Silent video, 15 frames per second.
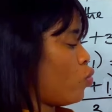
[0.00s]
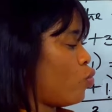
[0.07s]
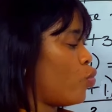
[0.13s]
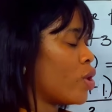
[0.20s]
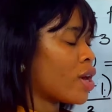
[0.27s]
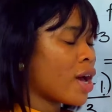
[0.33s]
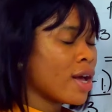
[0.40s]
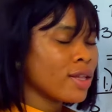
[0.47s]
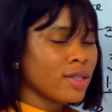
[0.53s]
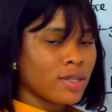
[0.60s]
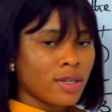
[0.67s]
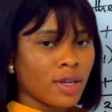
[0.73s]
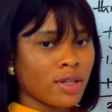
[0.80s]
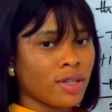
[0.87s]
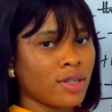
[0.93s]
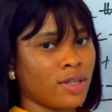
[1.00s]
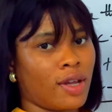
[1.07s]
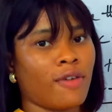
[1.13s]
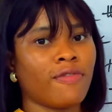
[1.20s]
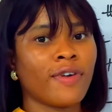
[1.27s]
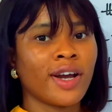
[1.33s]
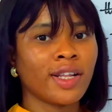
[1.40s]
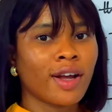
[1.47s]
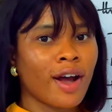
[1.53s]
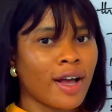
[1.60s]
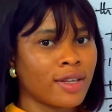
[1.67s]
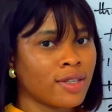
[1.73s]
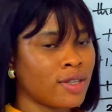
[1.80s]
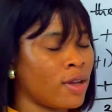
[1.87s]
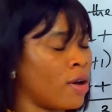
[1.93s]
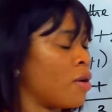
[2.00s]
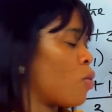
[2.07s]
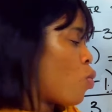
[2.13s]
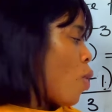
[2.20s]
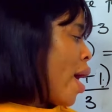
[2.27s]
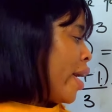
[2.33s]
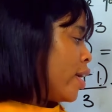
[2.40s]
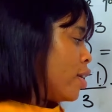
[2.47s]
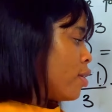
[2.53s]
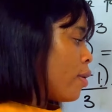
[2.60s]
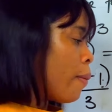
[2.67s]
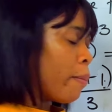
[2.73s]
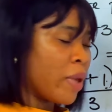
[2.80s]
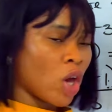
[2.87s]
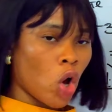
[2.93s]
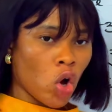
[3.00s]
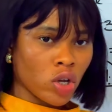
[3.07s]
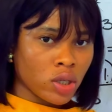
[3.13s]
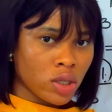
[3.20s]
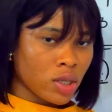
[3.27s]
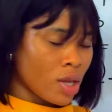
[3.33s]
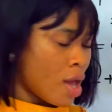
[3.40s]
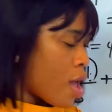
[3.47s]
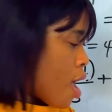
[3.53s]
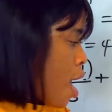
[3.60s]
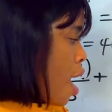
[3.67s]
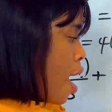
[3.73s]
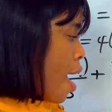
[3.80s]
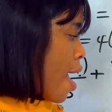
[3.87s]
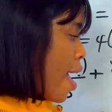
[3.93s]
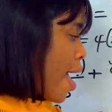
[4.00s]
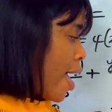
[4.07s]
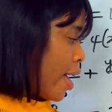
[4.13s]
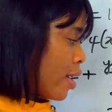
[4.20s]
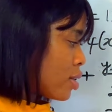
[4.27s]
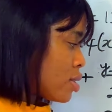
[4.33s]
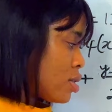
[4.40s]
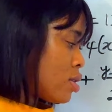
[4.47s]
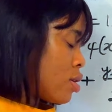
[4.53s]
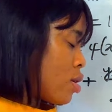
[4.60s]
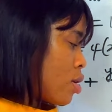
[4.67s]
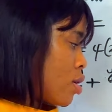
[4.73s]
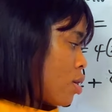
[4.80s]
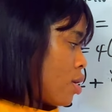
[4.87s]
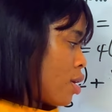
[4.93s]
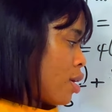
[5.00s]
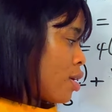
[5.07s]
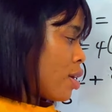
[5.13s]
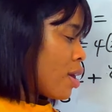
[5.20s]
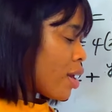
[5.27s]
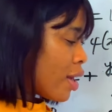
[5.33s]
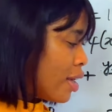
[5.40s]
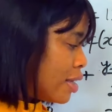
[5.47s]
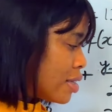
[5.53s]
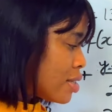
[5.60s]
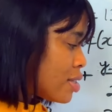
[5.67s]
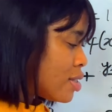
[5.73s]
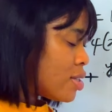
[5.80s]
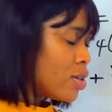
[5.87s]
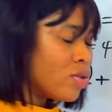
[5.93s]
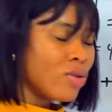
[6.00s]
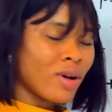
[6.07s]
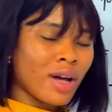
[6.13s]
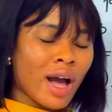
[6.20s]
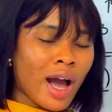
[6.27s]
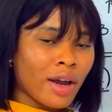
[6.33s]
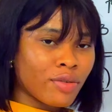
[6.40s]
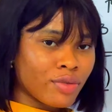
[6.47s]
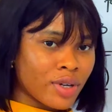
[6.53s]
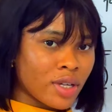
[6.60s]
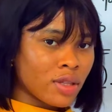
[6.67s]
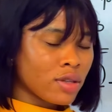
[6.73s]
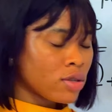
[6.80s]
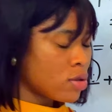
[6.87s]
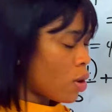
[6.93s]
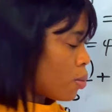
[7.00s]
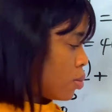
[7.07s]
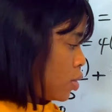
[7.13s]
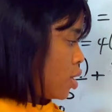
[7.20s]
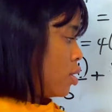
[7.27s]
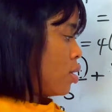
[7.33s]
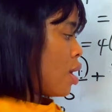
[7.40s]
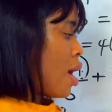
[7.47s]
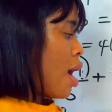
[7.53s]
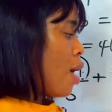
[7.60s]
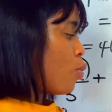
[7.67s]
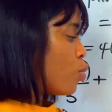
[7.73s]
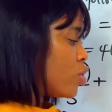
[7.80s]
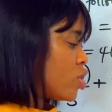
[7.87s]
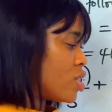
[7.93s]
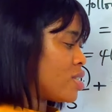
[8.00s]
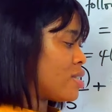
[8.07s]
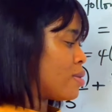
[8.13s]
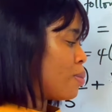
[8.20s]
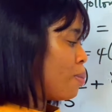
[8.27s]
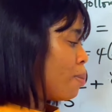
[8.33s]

we can't say this is our final answer. Why? Because x is still carrying something, and which is